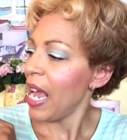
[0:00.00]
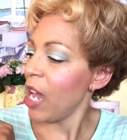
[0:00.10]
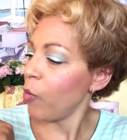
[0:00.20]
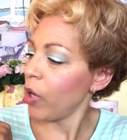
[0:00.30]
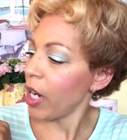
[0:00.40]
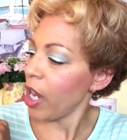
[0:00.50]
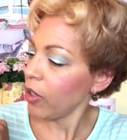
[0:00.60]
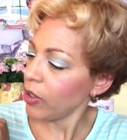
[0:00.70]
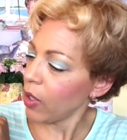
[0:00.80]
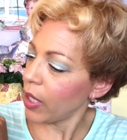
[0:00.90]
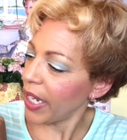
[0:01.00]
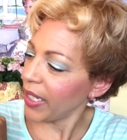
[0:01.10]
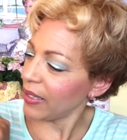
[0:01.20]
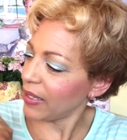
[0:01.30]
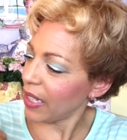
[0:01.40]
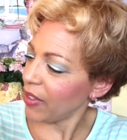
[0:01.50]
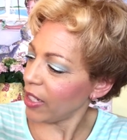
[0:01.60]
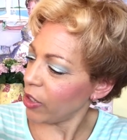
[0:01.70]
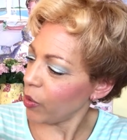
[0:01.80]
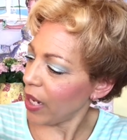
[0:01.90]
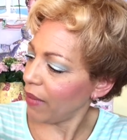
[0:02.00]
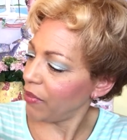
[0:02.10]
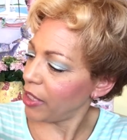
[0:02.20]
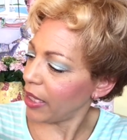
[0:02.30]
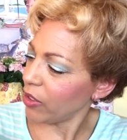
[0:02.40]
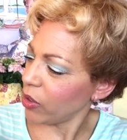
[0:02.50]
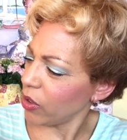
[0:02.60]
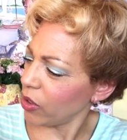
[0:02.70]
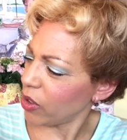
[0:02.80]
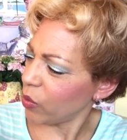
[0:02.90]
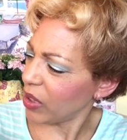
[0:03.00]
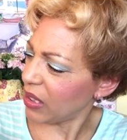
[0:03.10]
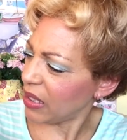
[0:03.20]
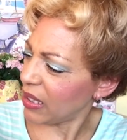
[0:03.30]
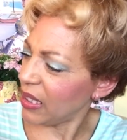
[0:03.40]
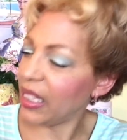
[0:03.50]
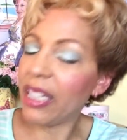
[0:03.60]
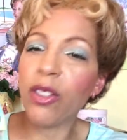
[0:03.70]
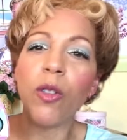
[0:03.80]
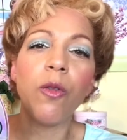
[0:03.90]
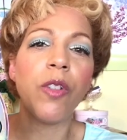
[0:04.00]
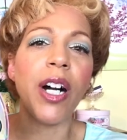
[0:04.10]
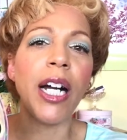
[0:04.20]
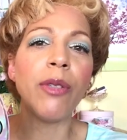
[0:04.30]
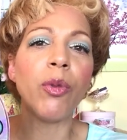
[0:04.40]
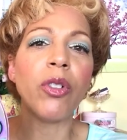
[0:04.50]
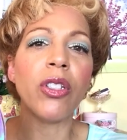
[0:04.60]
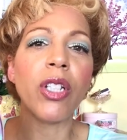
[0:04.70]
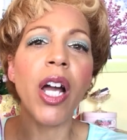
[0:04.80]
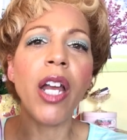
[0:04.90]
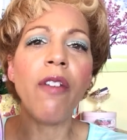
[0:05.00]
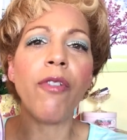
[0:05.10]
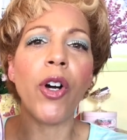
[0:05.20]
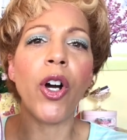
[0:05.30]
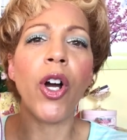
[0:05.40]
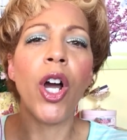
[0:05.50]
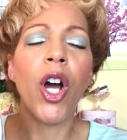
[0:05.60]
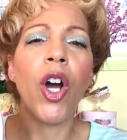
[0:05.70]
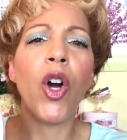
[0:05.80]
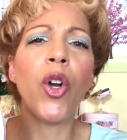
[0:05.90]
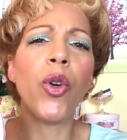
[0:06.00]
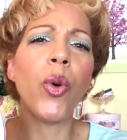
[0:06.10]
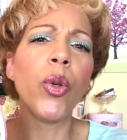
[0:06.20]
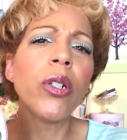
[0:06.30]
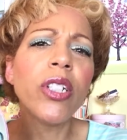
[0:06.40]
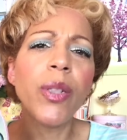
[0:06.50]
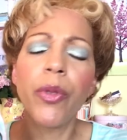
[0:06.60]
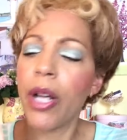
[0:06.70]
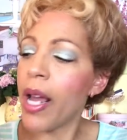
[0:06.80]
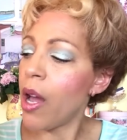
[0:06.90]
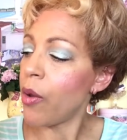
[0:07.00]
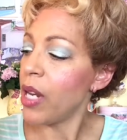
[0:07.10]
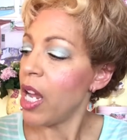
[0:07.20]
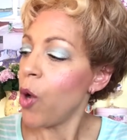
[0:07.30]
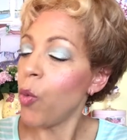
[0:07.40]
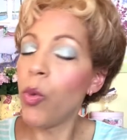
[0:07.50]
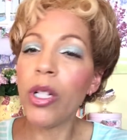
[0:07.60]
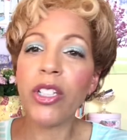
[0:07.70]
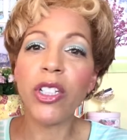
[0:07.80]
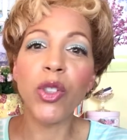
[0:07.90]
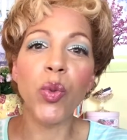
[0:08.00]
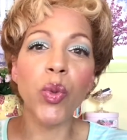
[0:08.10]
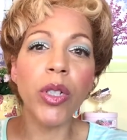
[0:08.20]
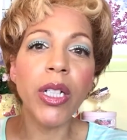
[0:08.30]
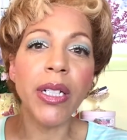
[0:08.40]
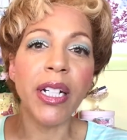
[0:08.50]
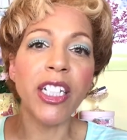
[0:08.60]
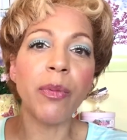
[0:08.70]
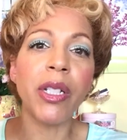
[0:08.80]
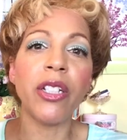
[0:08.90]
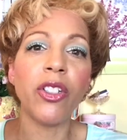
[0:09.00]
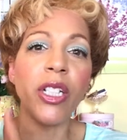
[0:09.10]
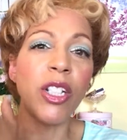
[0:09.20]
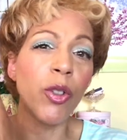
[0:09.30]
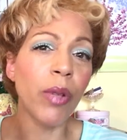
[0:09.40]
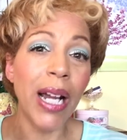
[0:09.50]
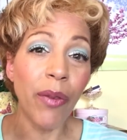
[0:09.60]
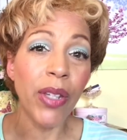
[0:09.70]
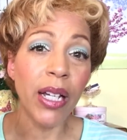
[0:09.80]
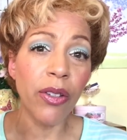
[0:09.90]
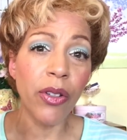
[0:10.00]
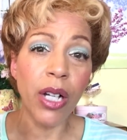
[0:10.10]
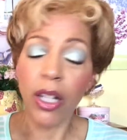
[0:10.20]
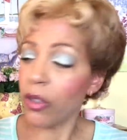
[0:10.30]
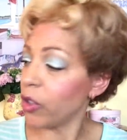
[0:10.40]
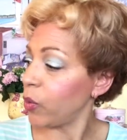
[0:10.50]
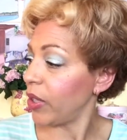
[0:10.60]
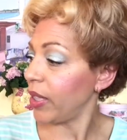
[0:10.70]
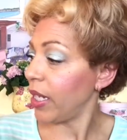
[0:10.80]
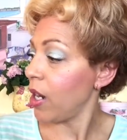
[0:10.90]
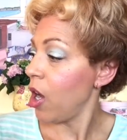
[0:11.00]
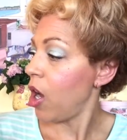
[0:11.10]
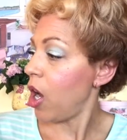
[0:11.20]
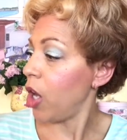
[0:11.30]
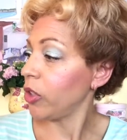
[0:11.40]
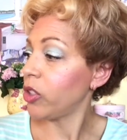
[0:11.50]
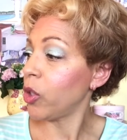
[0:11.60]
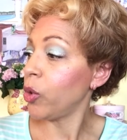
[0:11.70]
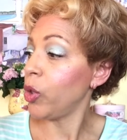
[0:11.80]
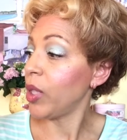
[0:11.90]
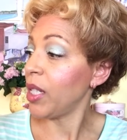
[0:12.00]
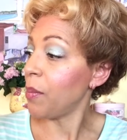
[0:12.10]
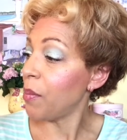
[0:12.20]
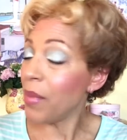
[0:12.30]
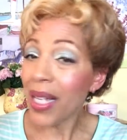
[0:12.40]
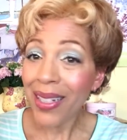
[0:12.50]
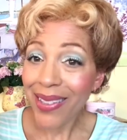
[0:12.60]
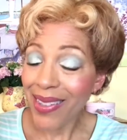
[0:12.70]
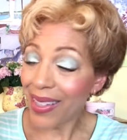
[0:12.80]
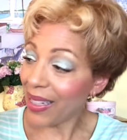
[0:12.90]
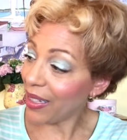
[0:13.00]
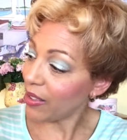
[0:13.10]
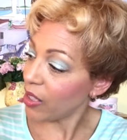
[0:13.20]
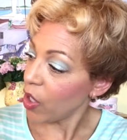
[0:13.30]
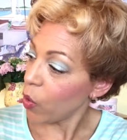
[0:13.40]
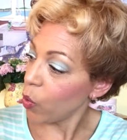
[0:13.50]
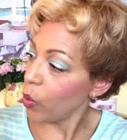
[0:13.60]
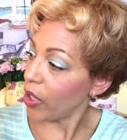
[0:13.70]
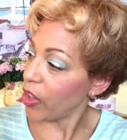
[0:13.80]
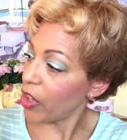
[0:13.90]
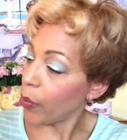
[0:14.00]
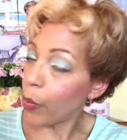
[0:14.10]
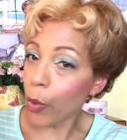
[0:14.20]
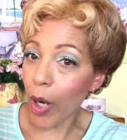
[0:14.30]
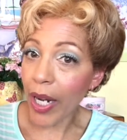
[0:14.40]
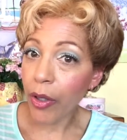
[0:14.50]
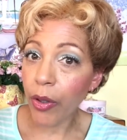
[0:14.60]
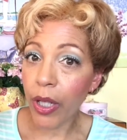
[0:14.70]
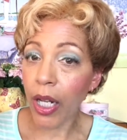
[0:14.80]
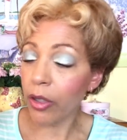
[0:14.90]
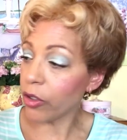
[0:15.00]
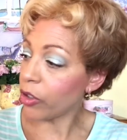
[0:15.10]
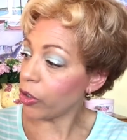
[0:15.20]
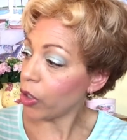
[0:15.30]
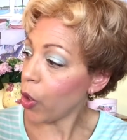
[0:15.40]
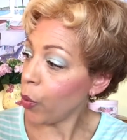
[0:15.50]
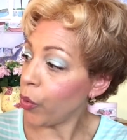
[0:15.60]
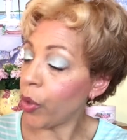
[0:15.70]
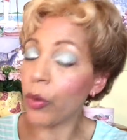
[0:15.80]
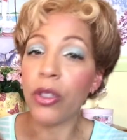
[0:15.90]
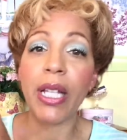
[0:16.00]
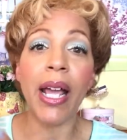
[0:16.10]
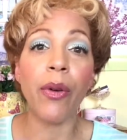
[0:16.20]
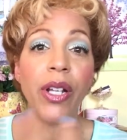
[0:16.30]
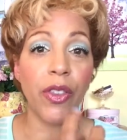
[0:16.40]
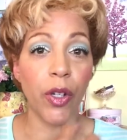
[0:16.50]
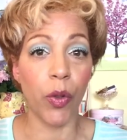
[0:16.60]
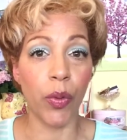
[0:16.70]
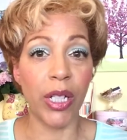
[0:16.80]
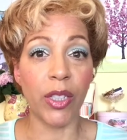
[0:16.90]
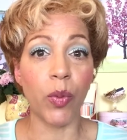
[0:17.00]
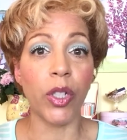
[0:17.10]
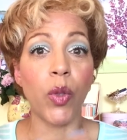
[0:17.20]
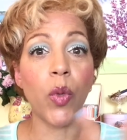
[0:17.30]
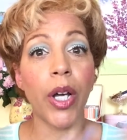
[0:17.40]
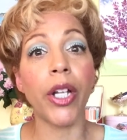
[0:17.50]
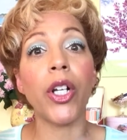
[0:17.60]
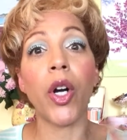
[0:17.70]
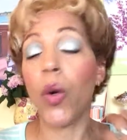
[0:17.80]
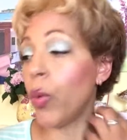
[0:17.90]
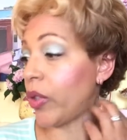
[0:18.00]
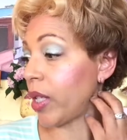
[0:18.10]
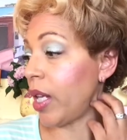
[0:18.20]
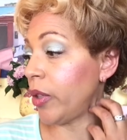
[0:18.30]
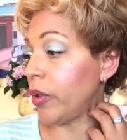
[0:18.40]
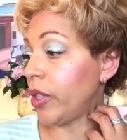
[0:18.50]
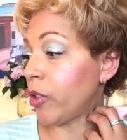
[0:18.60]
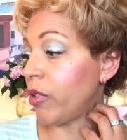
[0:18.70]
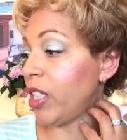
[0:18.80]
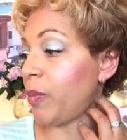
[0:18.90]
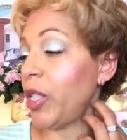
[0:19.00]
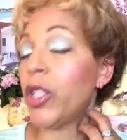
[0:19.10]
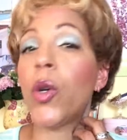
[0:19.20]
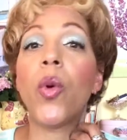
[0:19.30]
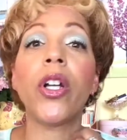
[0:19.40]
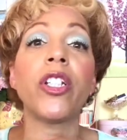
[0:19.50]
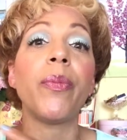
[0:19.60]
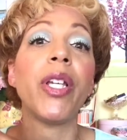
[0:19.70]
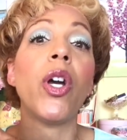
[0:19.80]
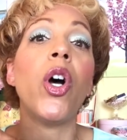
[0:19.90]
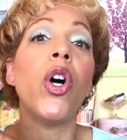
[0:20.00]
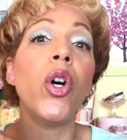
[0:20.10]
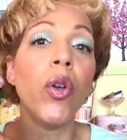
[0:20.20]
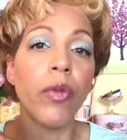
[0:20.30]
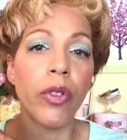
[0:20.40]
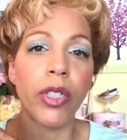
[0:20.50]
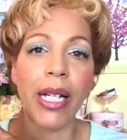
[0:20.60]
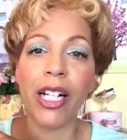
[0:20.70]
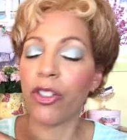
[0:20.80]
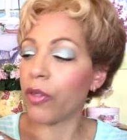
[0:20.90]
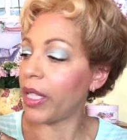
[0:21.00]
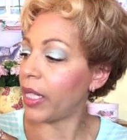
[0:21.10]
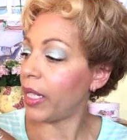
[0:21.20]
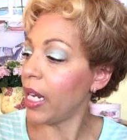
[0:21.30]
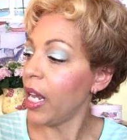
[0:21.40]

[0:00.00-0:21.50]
And what I also like is that they do have desert vibes, which is kind of an orangey brown, which is really nice because you can ground the other colors with it. Also, you can mix these with the brighter colors to tone those down in the crease when you want to go with color in the crease, but you don't want it to be oversaturated.